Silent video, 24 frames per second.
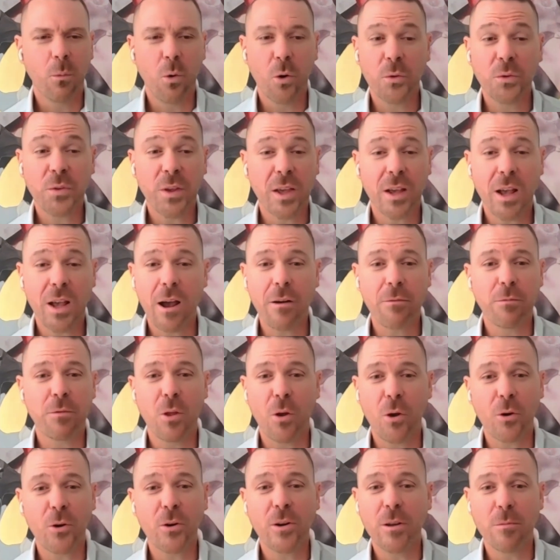One thing I've
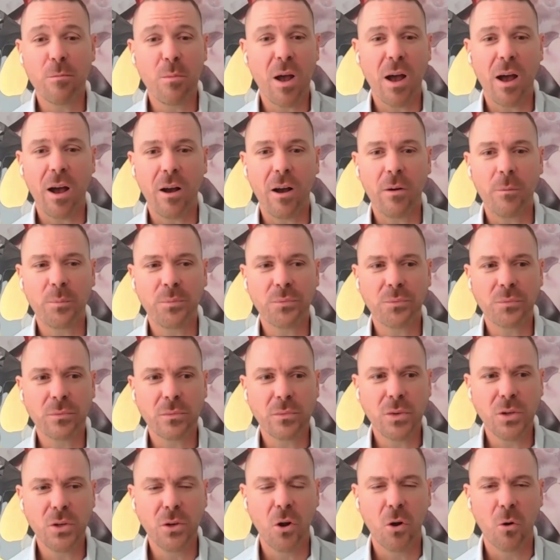learned about,
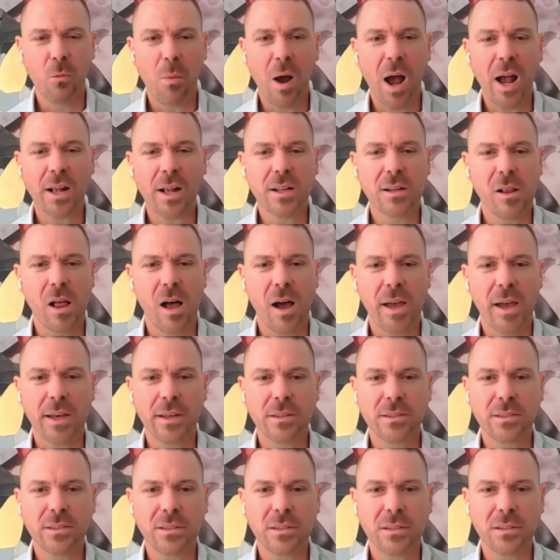you know, my
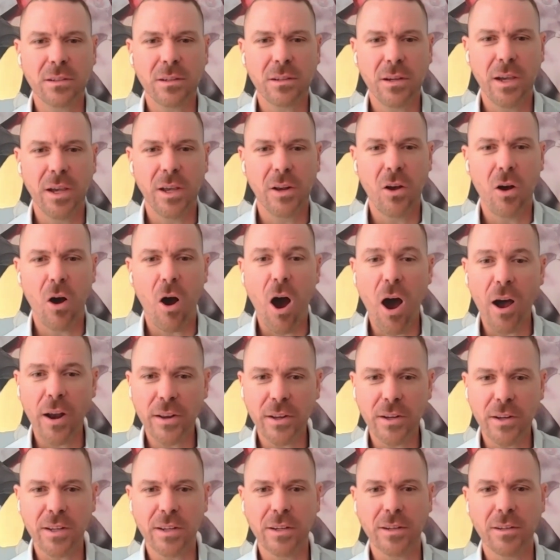clients in
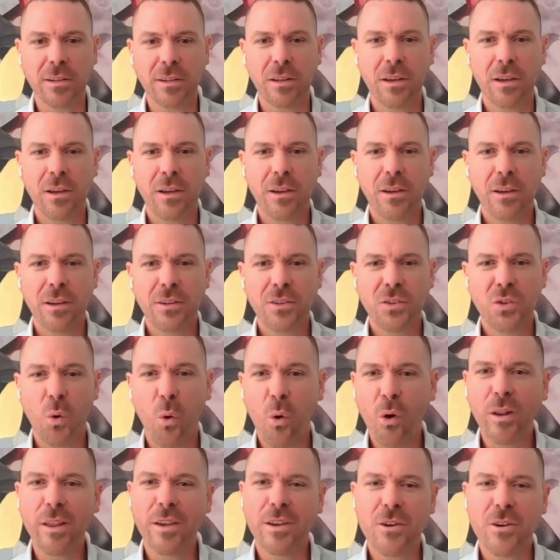auditing
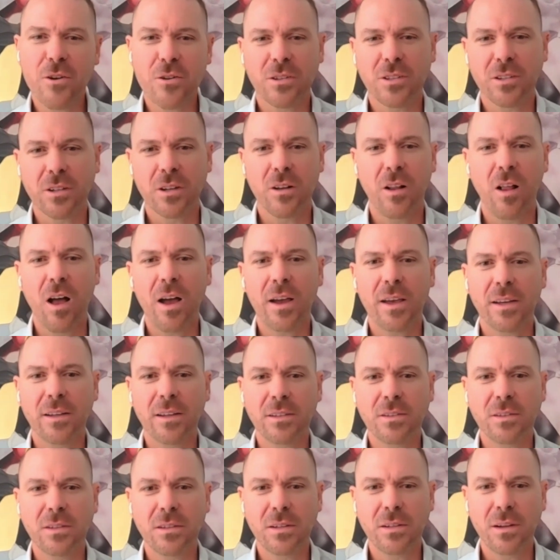20 years of
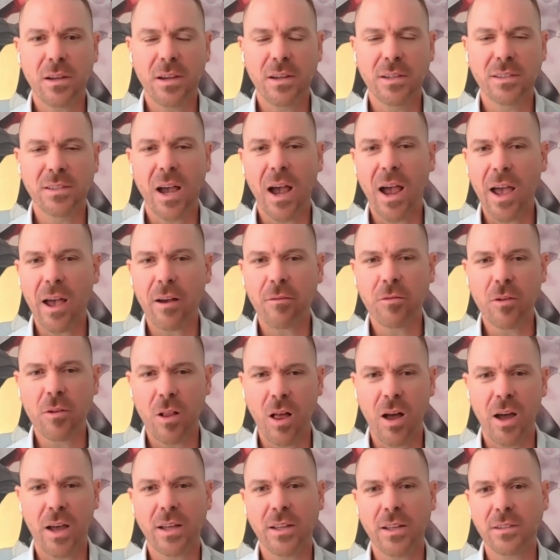clients is I have
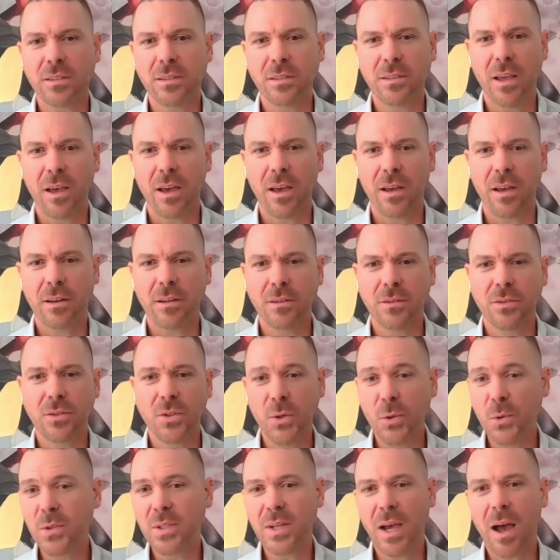clients that
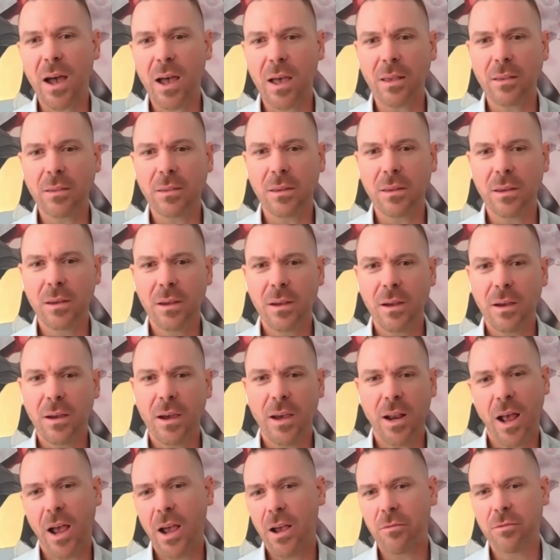do tithe
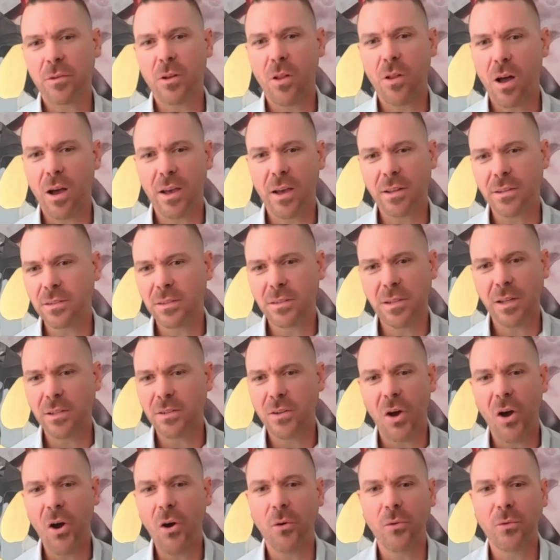and I have clients
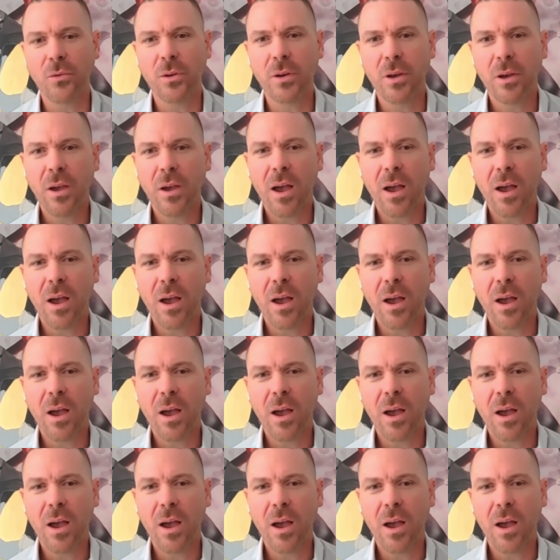that don't.